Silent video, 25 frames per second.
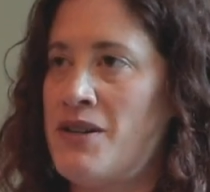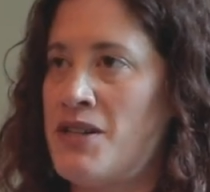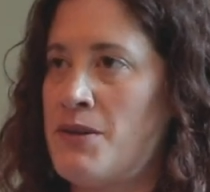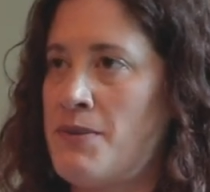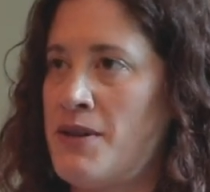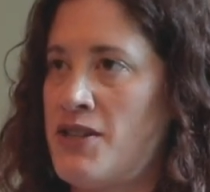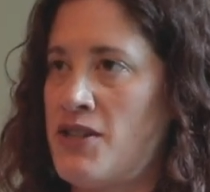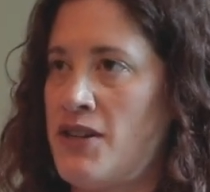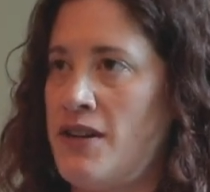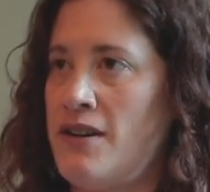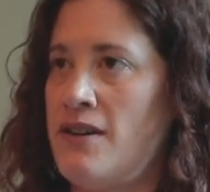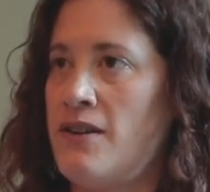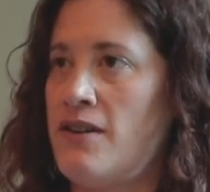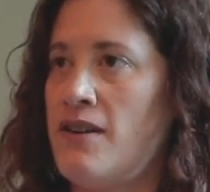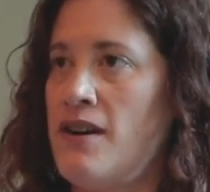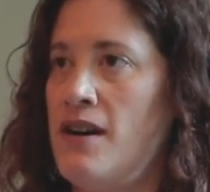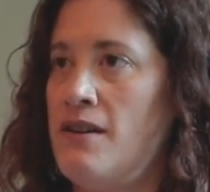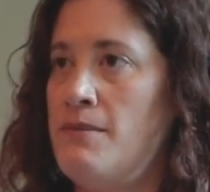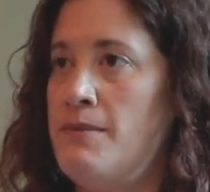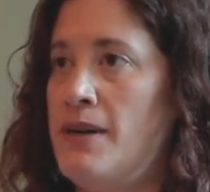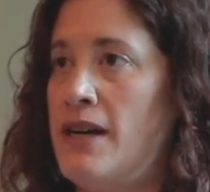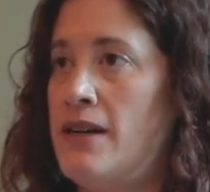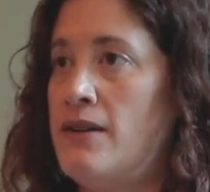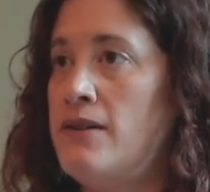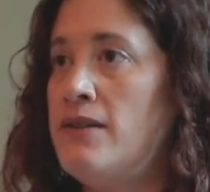especially in a
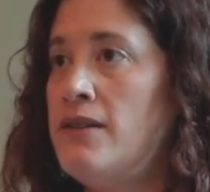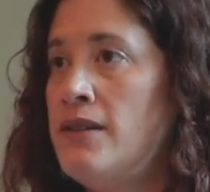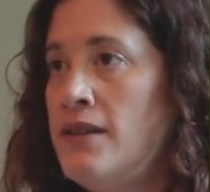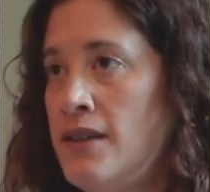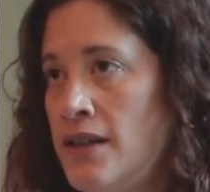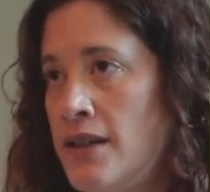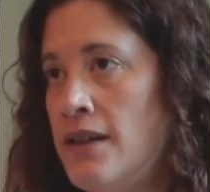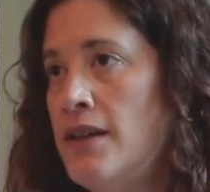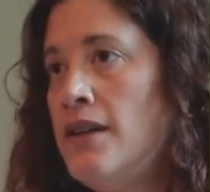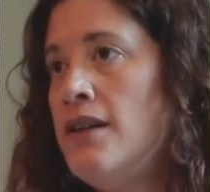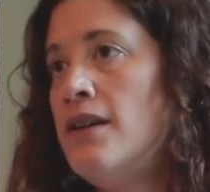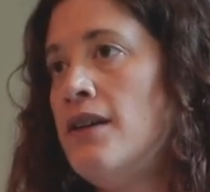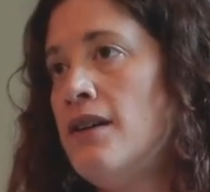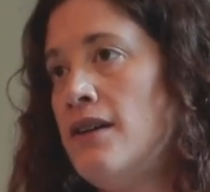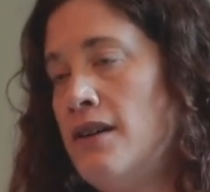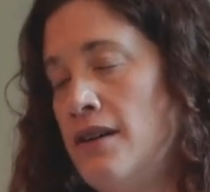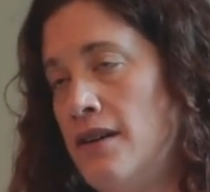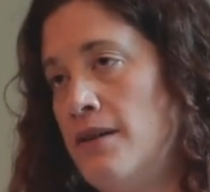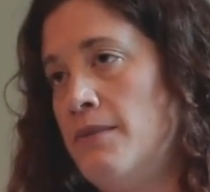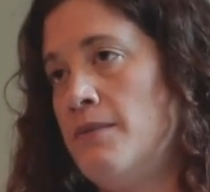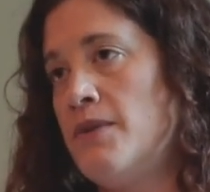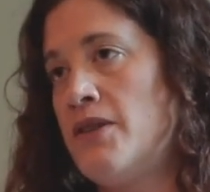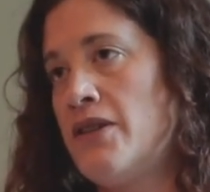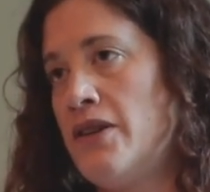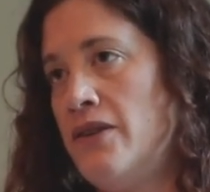ground mount.
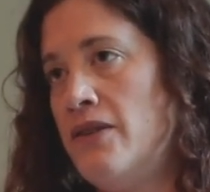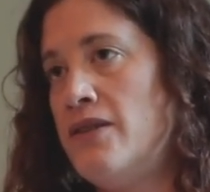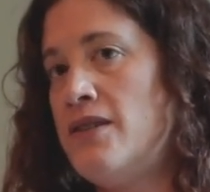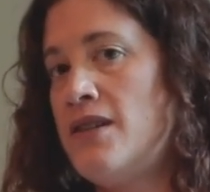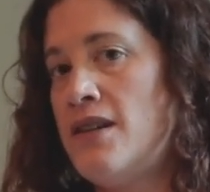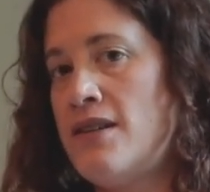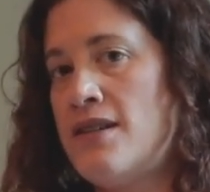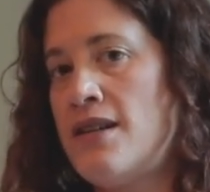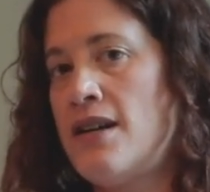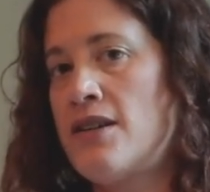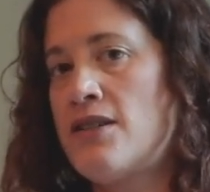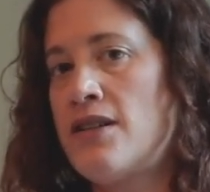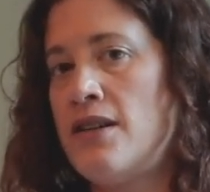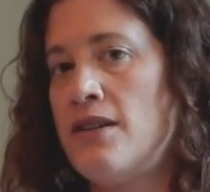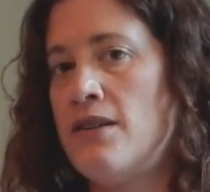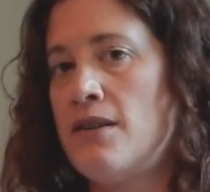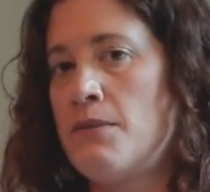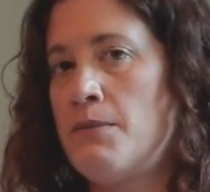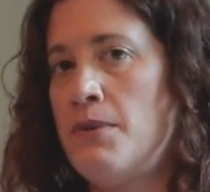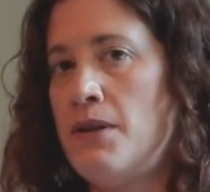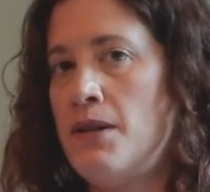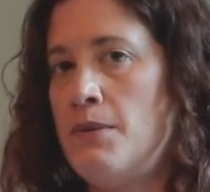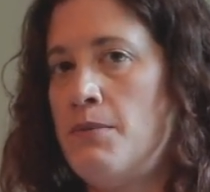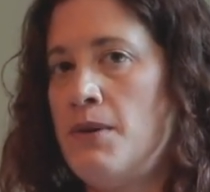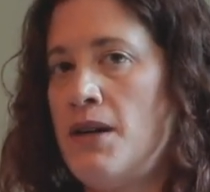So it does actually
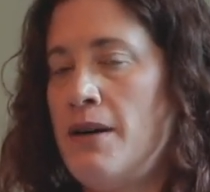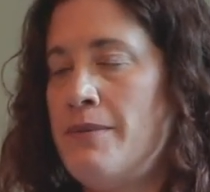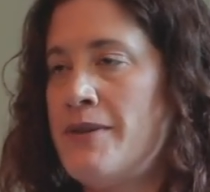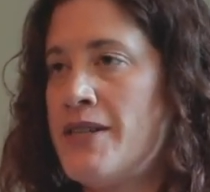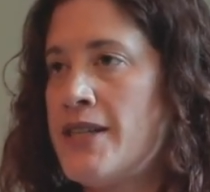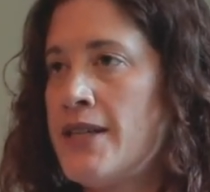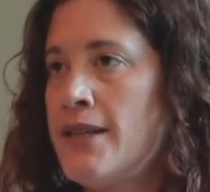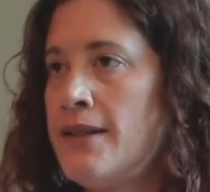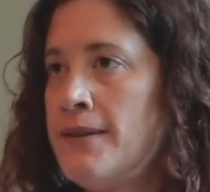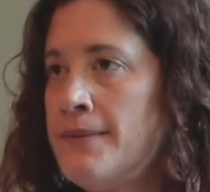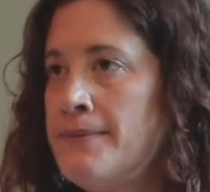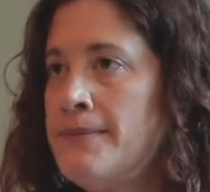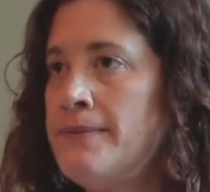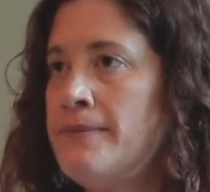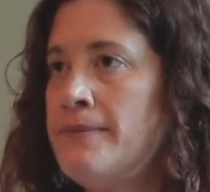look pretty promising,